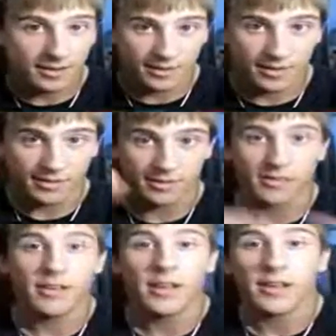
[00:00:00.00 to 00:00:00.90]
Nothing.
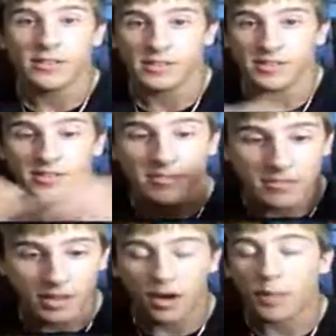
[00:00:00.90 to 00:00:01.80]
Just
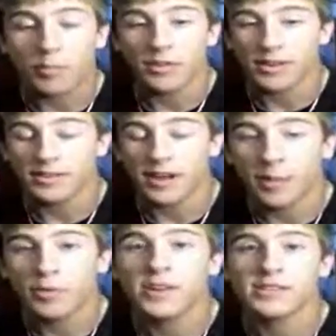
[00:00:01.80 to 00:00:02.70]
the
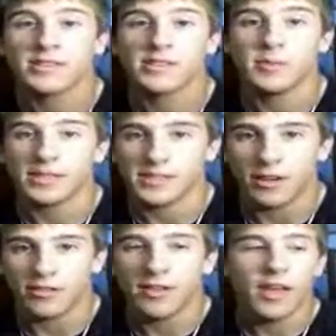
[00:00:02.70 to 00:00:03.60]
operating system
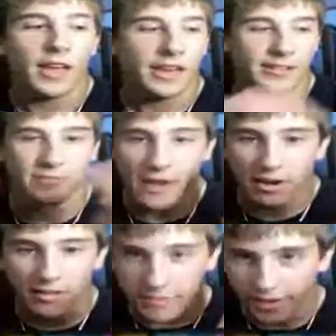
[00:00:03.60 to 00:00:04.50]
itself. It's
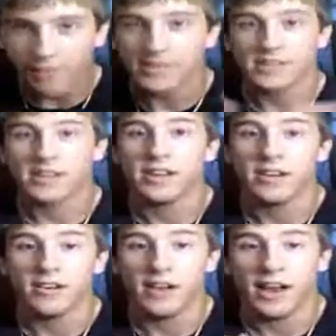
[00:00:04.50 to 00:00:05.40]
very, very
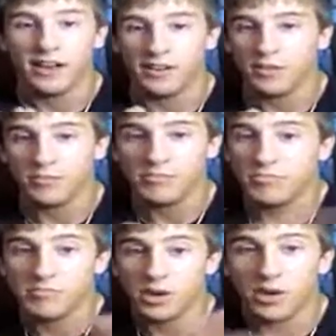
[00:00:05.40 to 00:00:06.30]
secure, and you
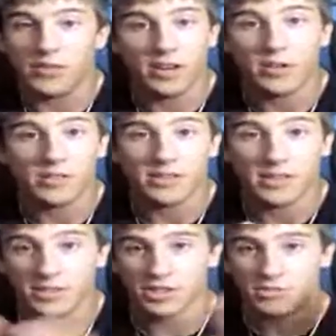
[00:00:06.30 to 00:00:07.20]
don't even notice it.
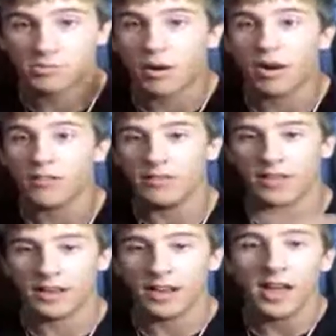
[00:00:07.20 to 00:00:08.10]
It's just part of it.
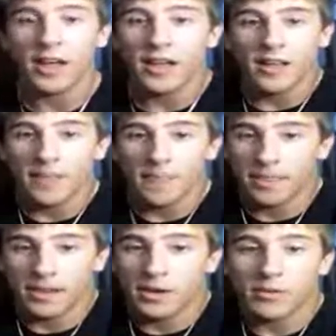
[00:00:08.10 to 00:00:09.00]
Like,
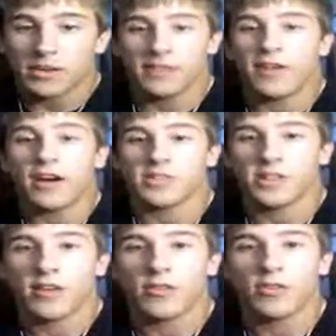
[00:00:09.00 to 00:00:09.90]
you don't need virus
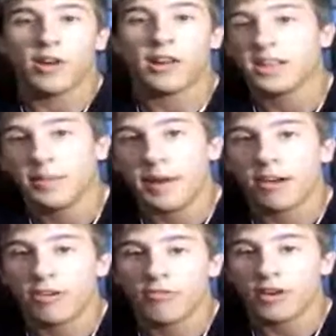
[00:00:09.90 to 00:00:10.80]
software running in the
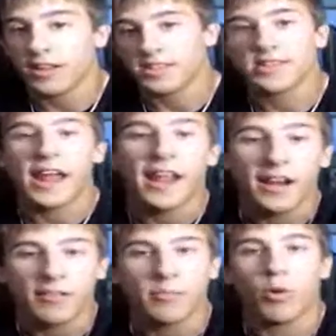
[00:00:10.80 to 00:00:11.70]
background, running a scan
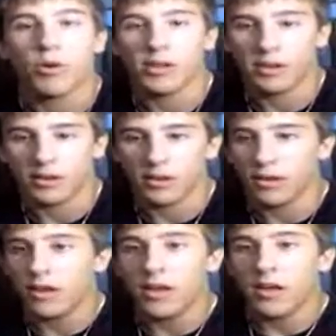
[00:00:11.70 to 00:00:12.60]
every morning, or
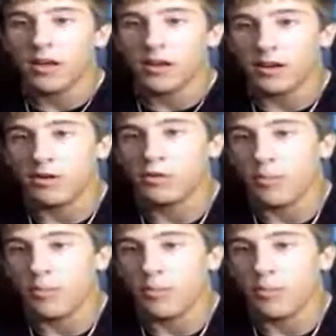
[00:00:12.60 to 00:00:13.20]
doing